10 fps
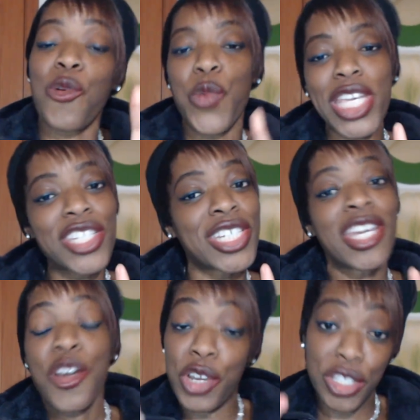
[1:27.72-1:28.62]
under
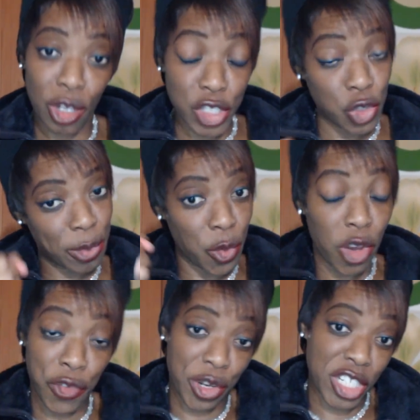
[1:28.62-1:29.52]
which crystals should be
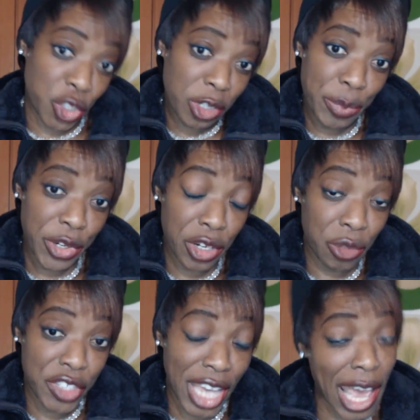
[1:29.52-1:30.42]
worn for a short
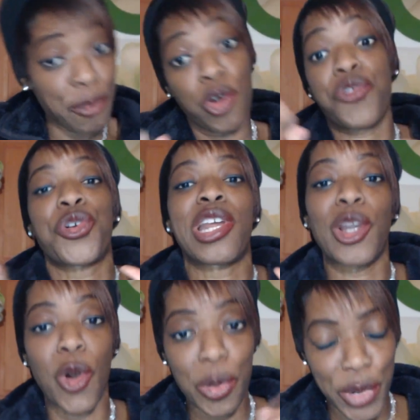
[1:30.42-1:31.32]
period of time or for a
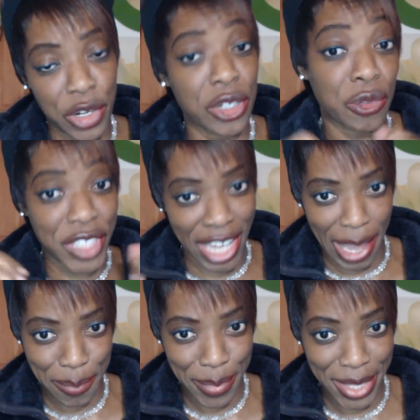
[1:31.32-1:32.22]
long period of
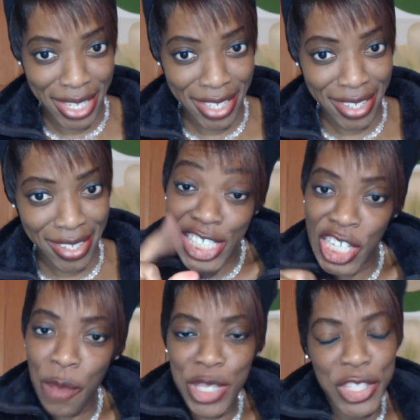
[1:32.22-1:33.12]
time? I'll
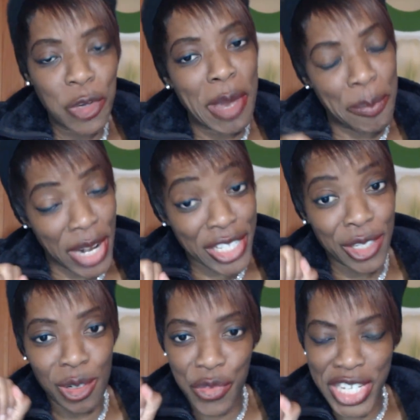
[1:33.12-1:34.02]
share with you my
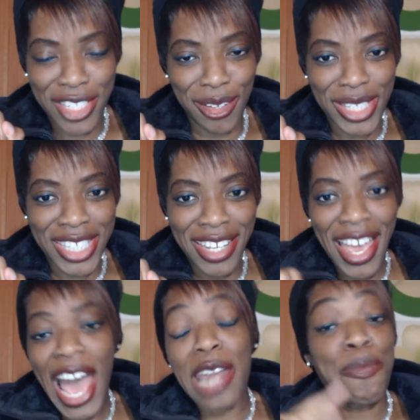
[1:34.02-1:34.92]
personal reasons,
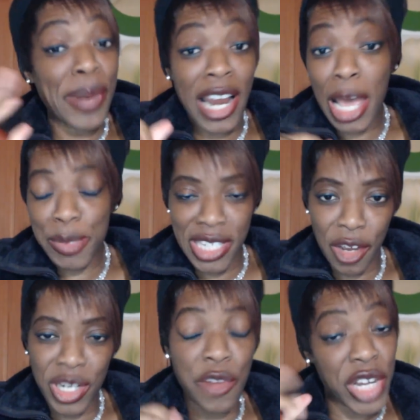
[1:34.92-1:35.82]
and perhaps
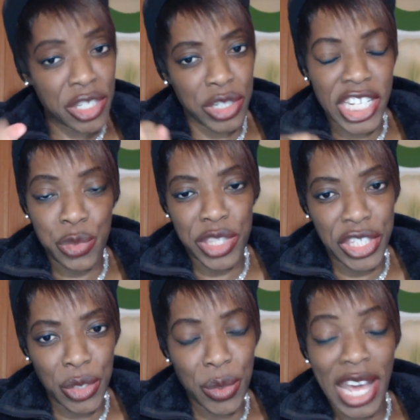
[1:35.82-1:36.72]
they're going to resonate
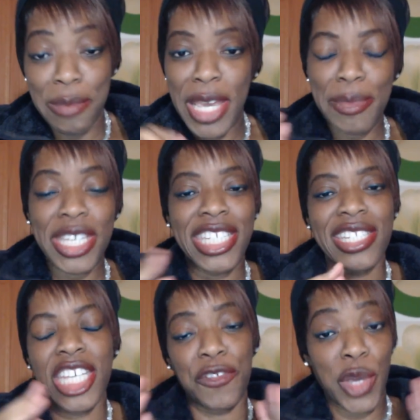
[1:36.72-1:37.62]
with you and maybe
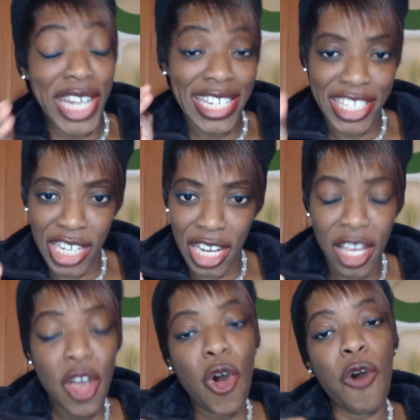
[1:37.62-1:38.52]
just give you an
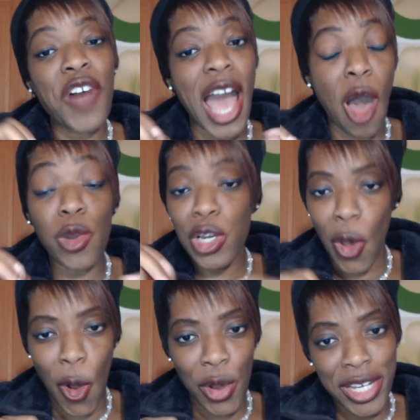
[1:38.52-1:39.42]
idea of how
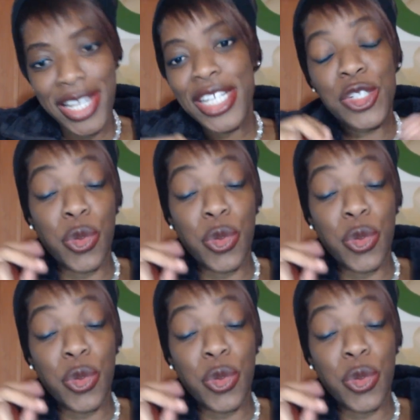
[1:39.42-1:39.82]
long